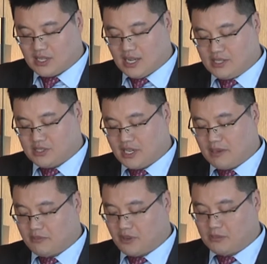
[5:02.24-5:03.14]
clients
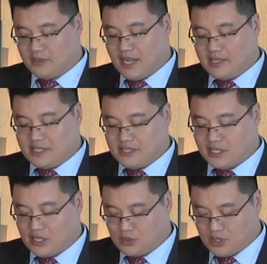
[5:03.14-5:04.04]
come from 19
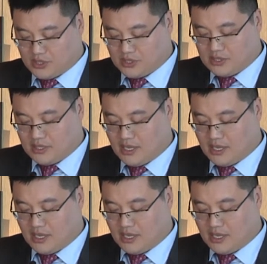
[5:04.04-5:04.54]
countries